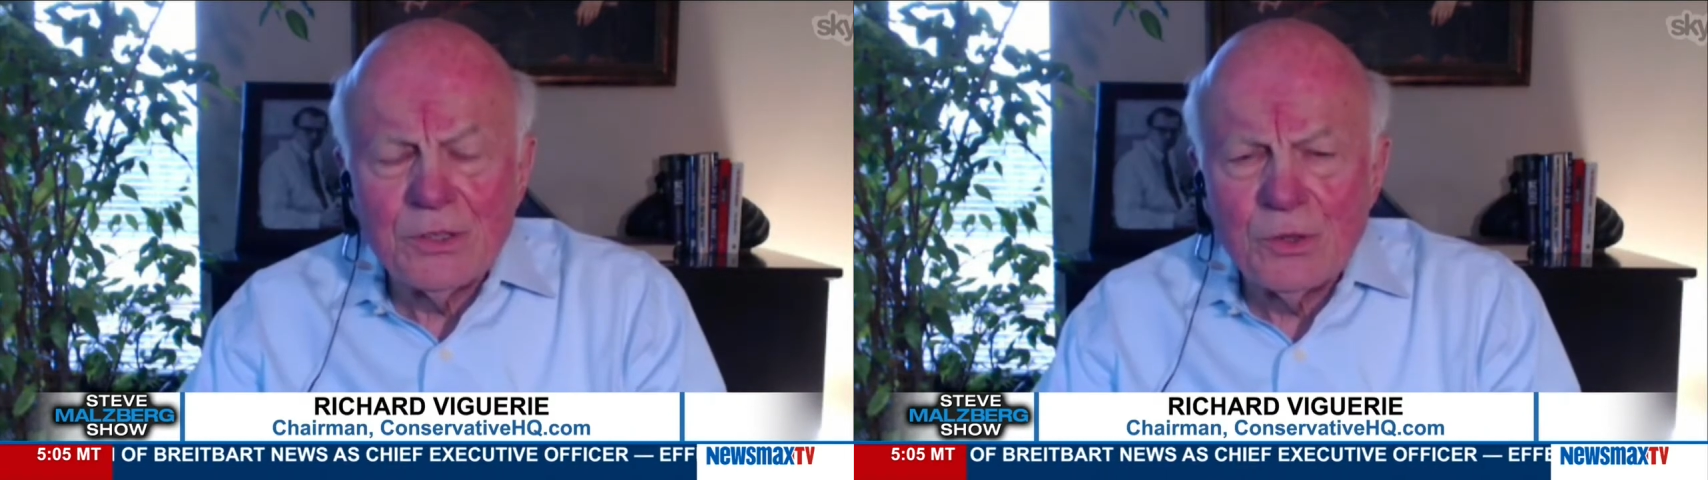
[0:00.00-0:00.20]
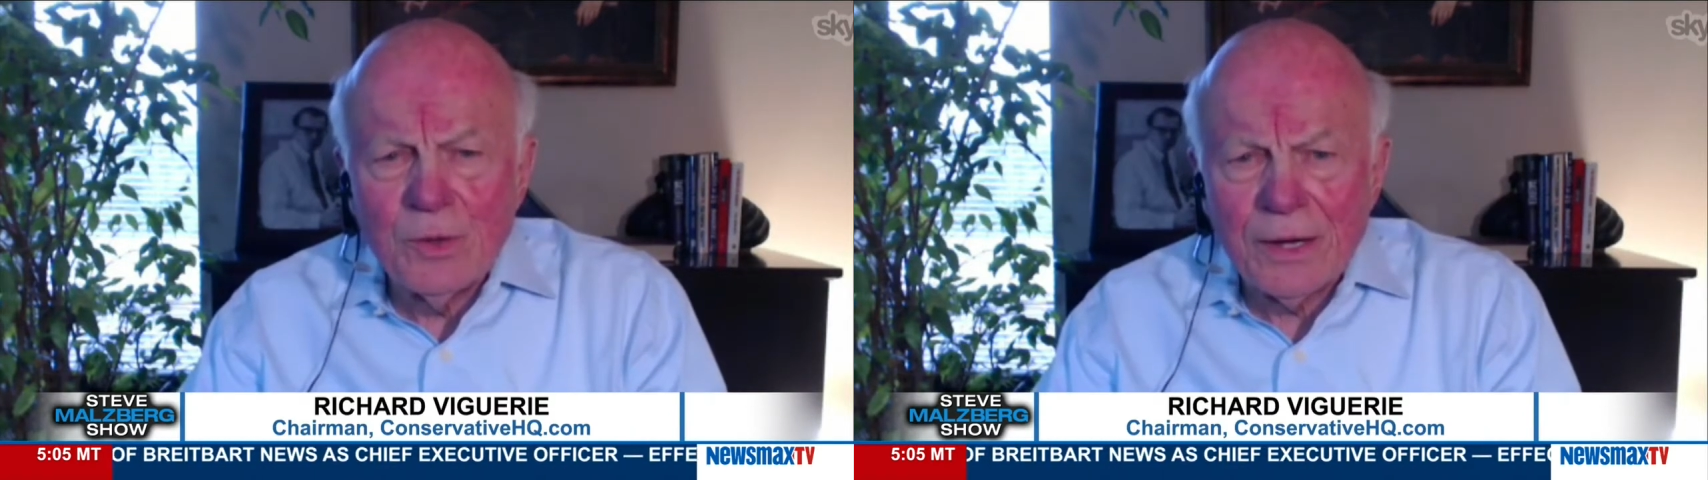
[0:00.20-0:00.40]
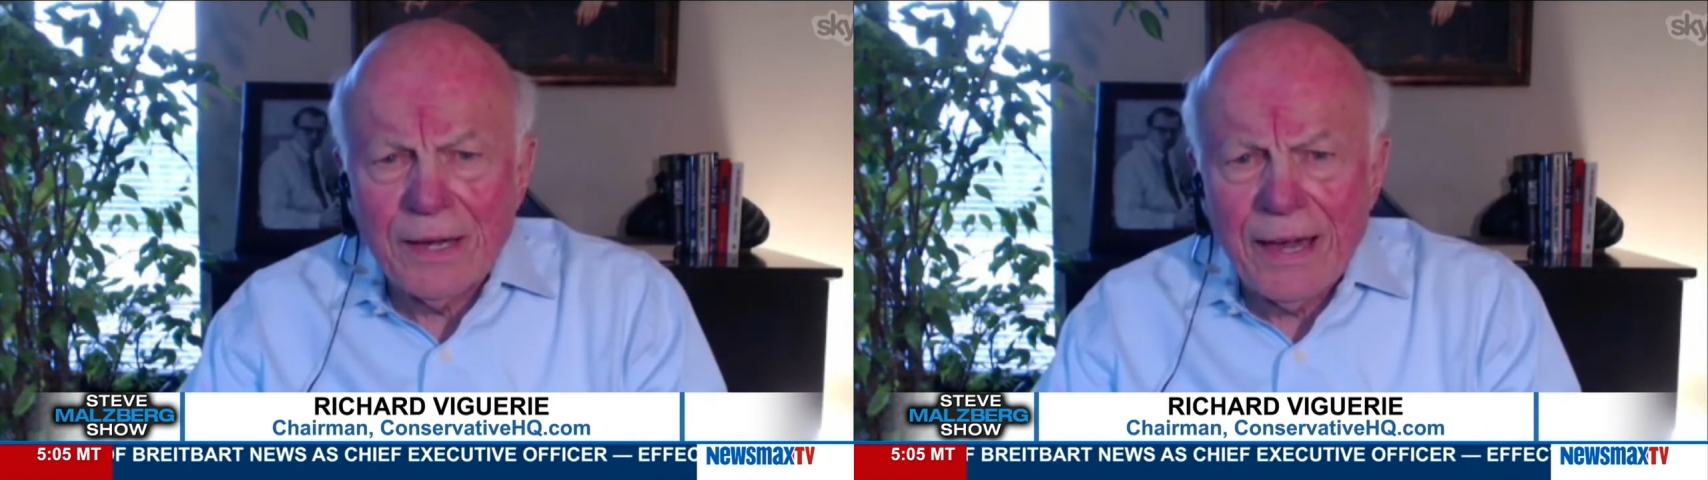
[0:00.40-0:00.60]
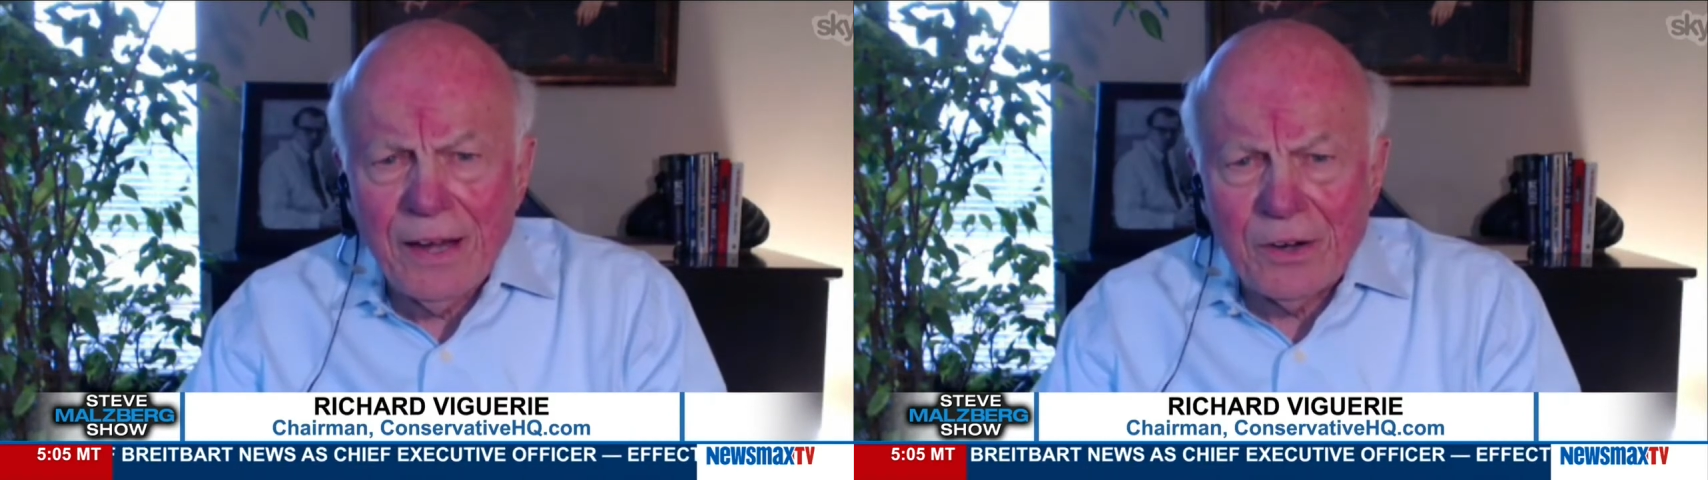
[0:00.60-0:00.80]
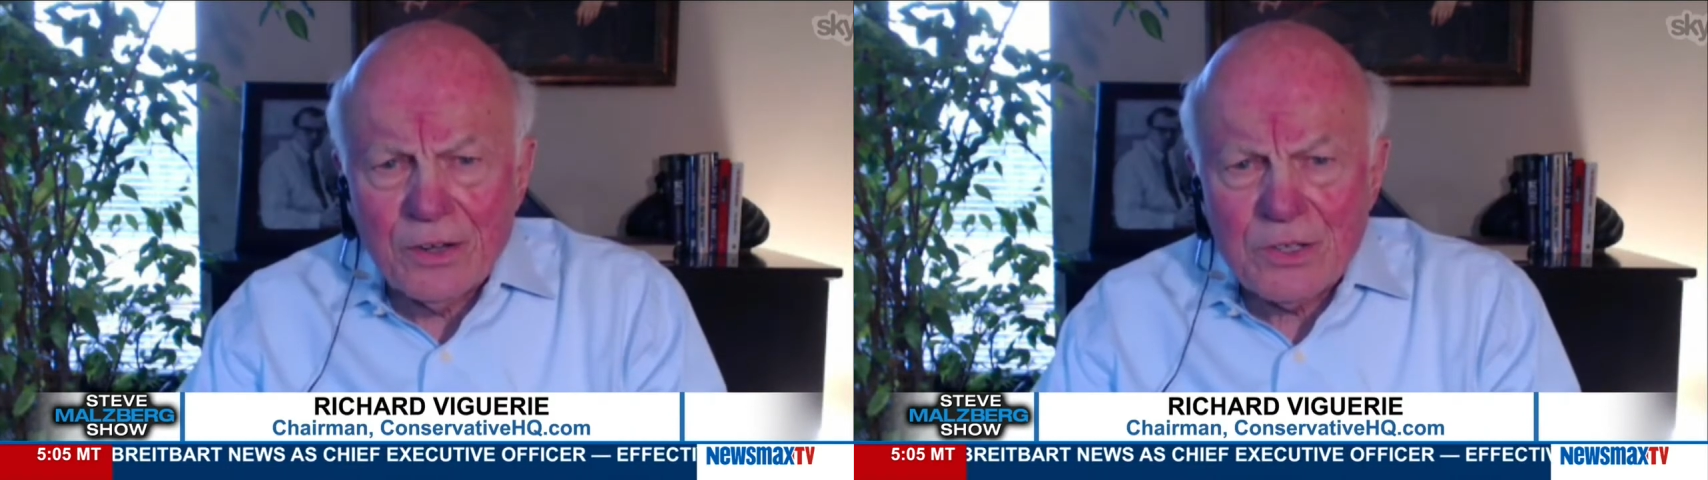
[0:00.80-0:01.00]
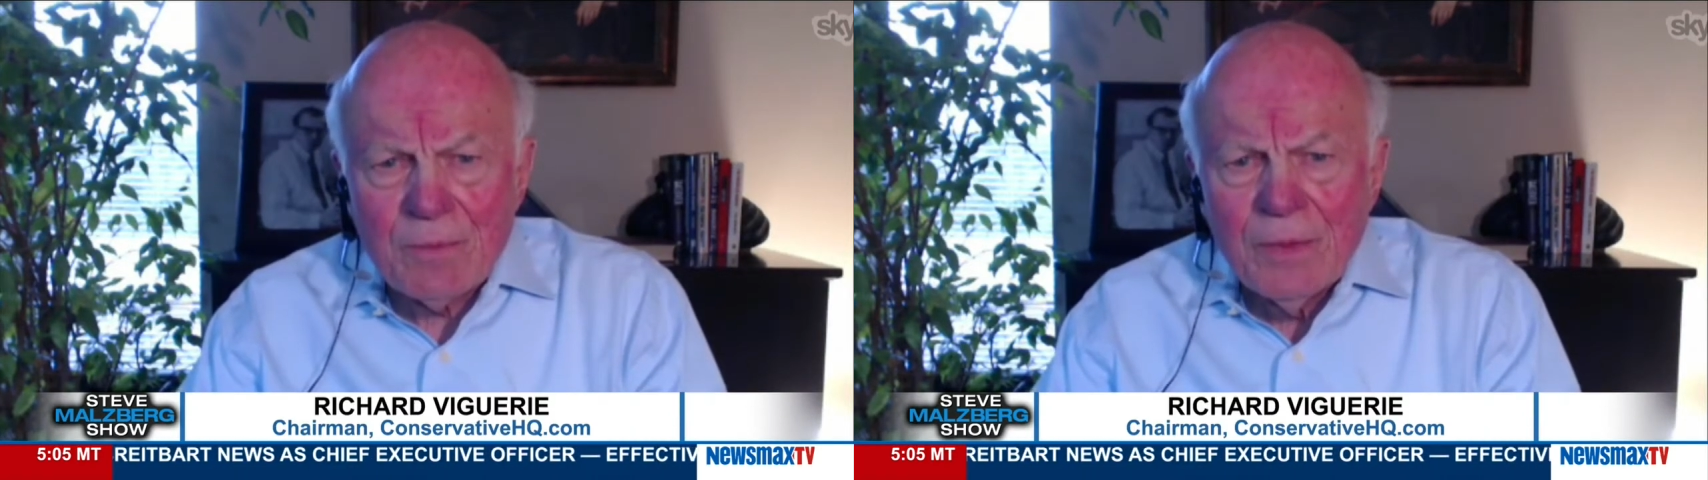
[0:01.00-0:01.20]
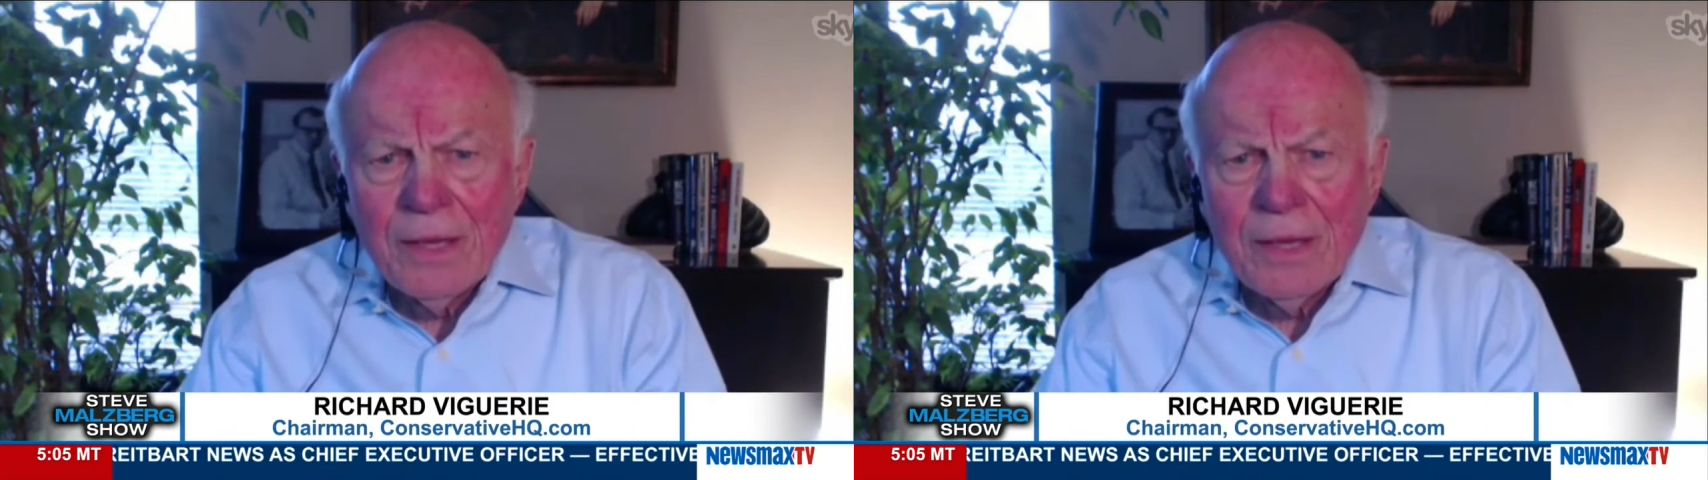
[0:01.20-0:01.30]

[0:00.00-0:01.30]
to uh, candidates.